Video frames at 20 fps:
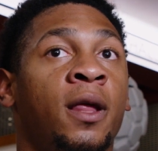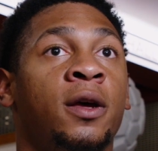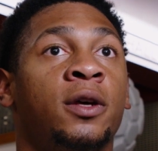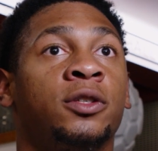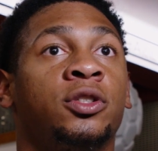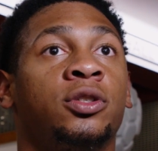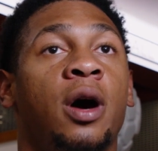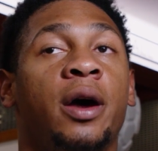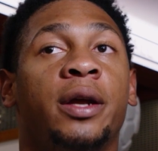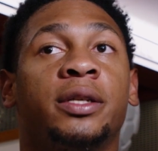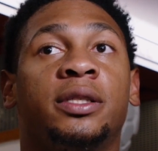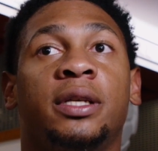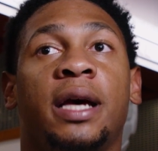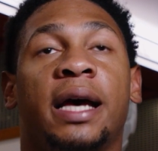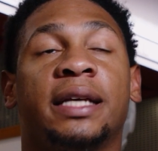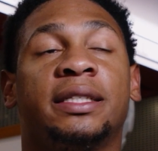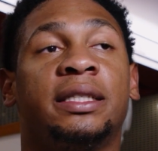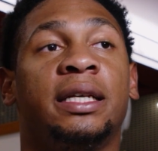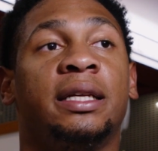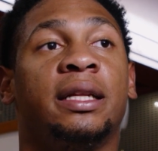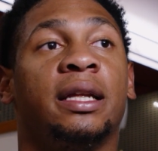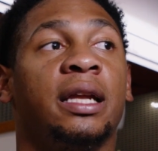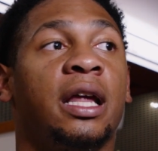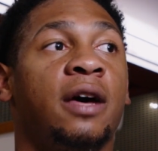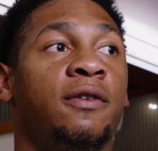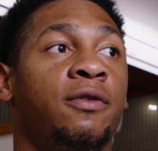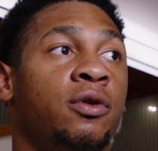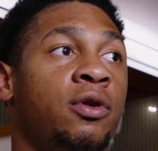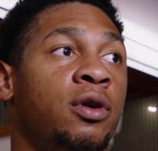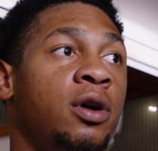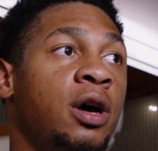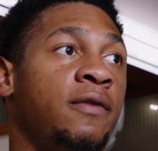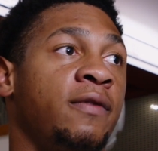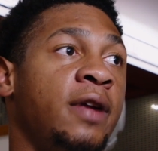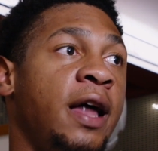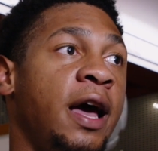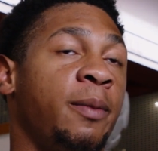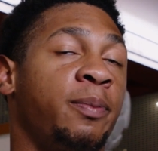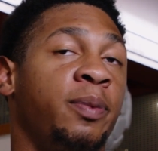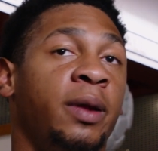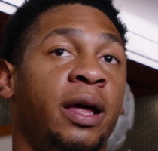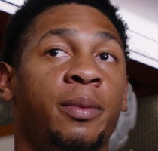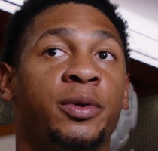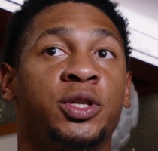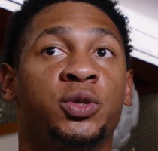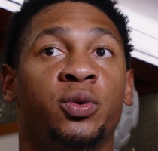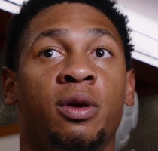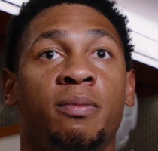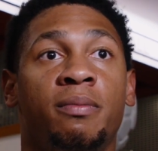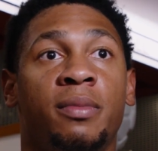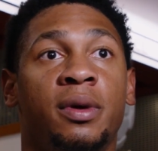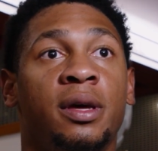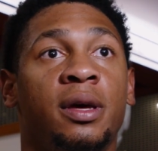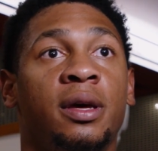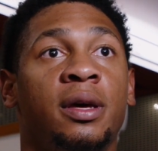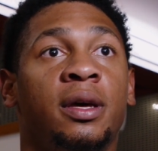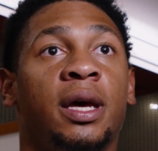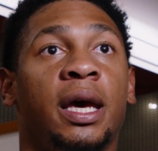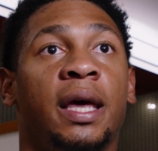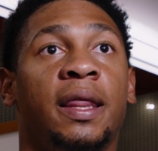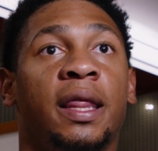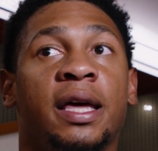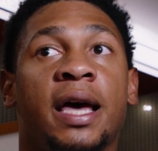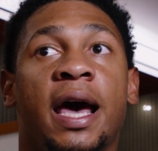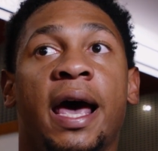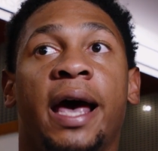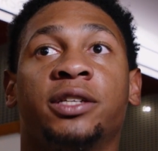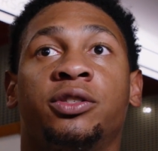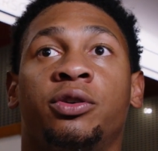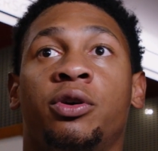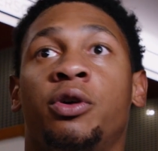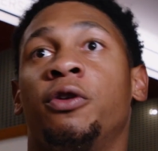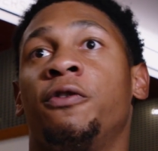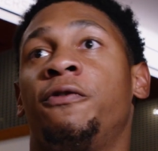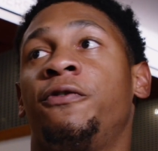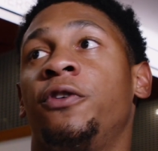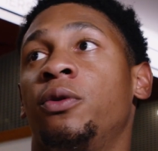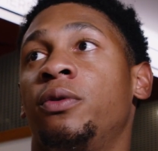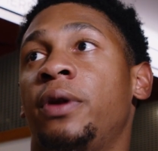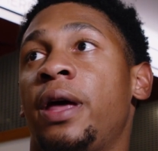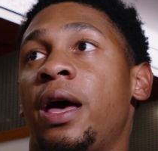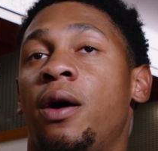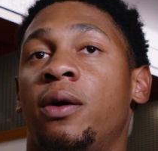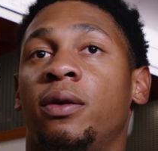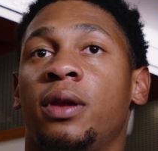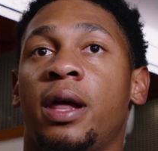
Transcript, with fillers: So honestly, I see the level of like play between me and the guys that are on the field now.